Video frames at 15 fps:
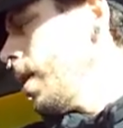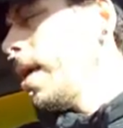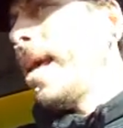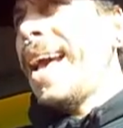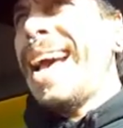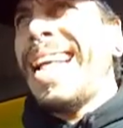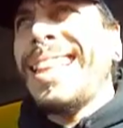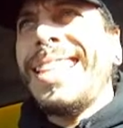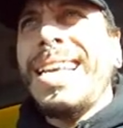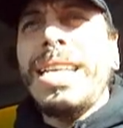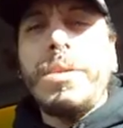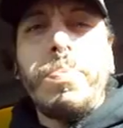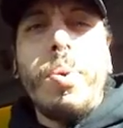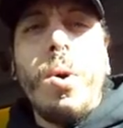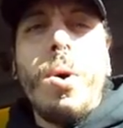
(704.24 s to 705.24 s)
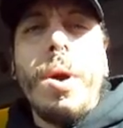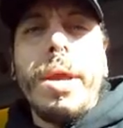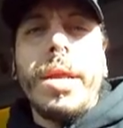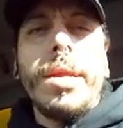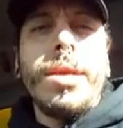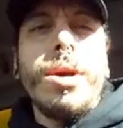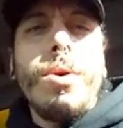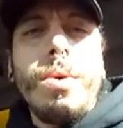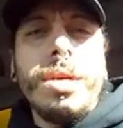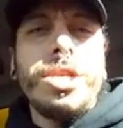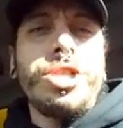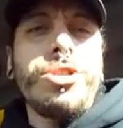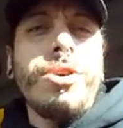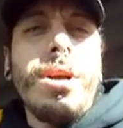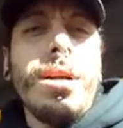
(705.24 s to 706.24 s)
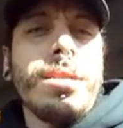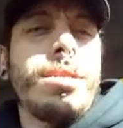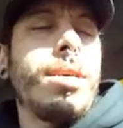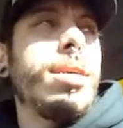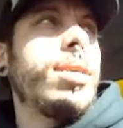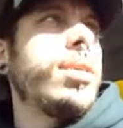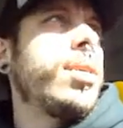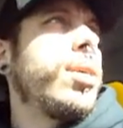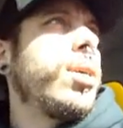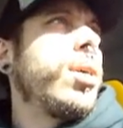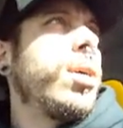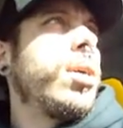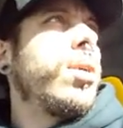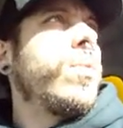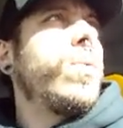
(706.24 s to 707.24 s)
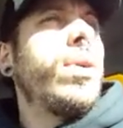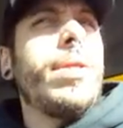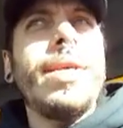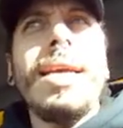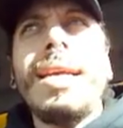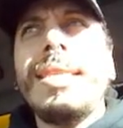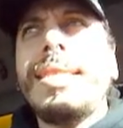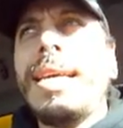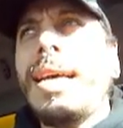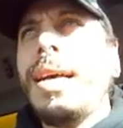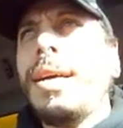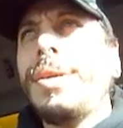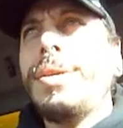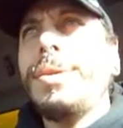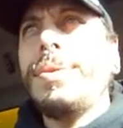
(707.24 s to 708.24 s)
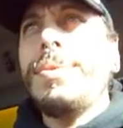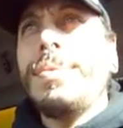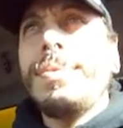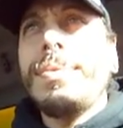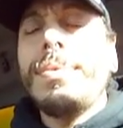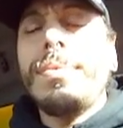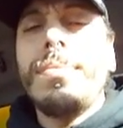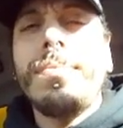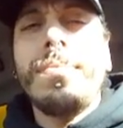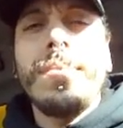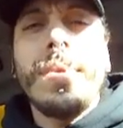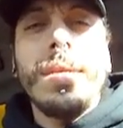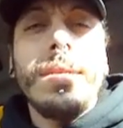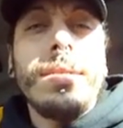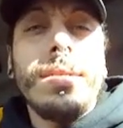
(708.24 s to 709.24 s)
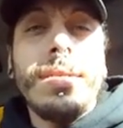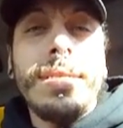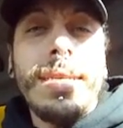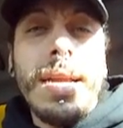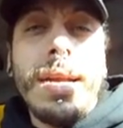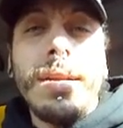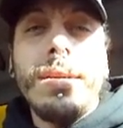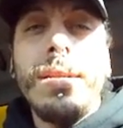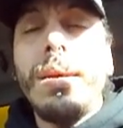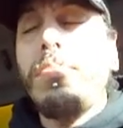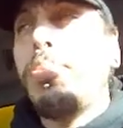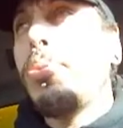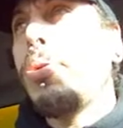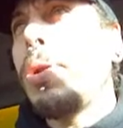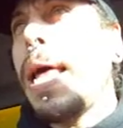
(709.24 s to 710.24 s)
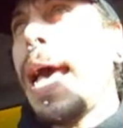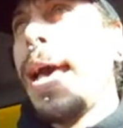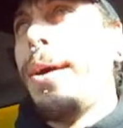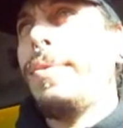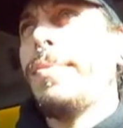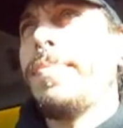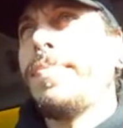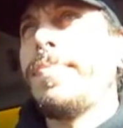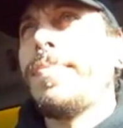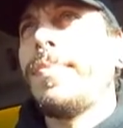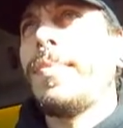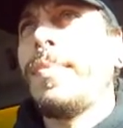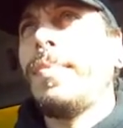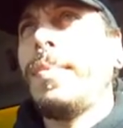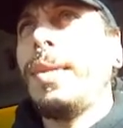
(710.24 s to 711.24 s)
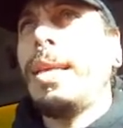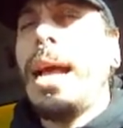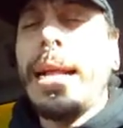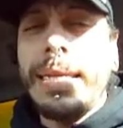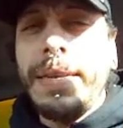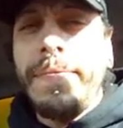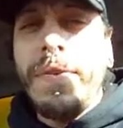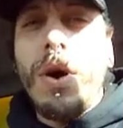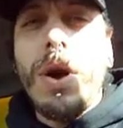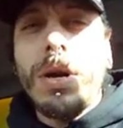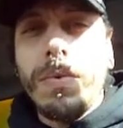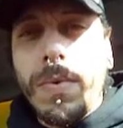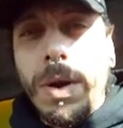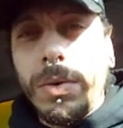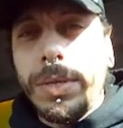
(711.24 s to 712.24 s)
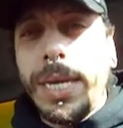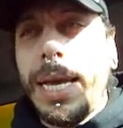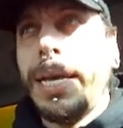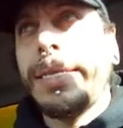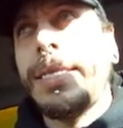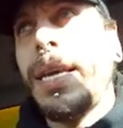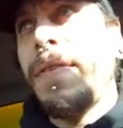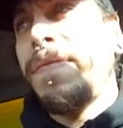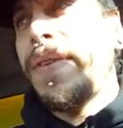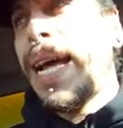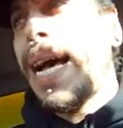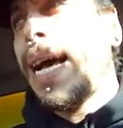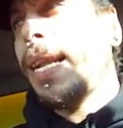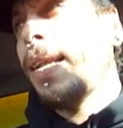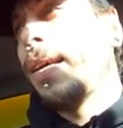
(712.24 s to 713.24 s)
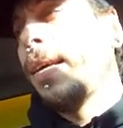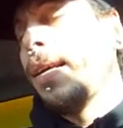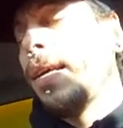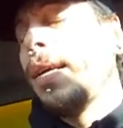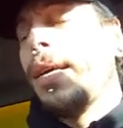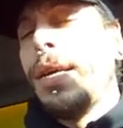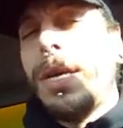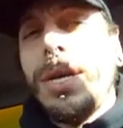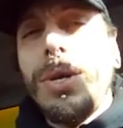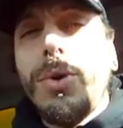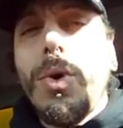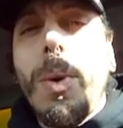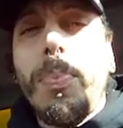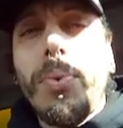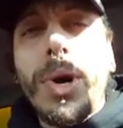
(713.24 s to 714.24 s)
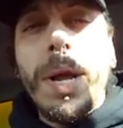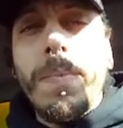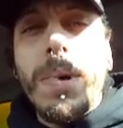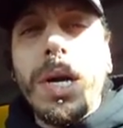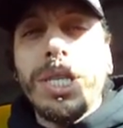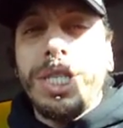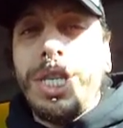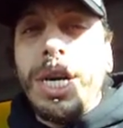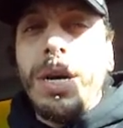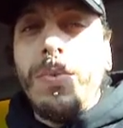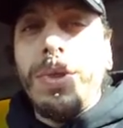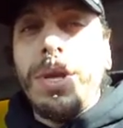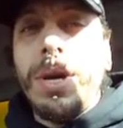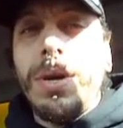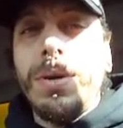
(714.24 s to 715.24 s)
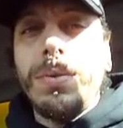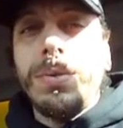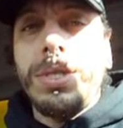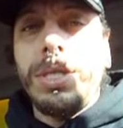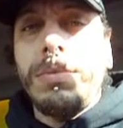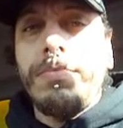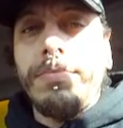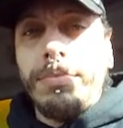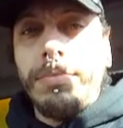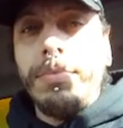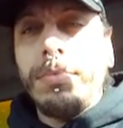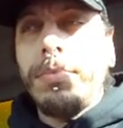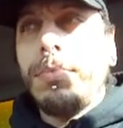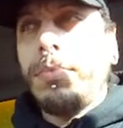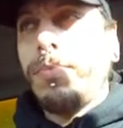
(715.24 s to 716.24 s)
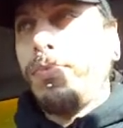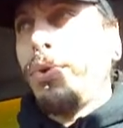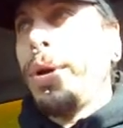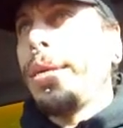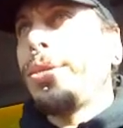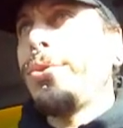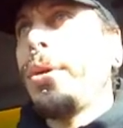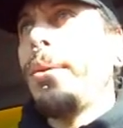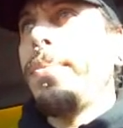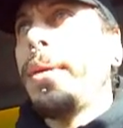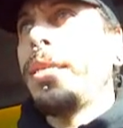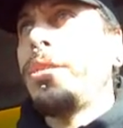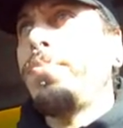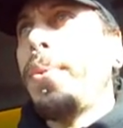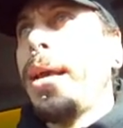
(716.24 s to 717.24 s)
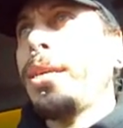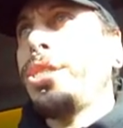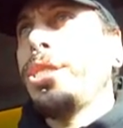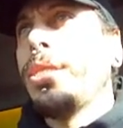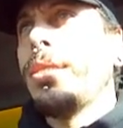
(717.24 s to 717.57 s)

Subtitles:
At this point, your instructor will then tell you to signal and pull out. That's if you're on a road test. If not, you are pretty much done with your pre-trip inspection.